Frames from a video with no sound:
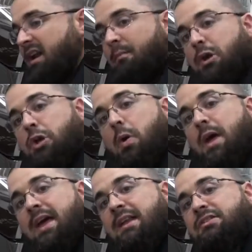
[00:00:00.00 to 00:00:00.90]
I'm going to go
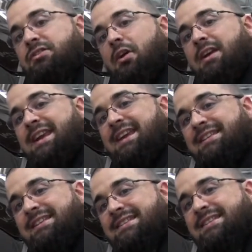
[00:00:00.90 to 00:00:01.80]
ahead and start heating this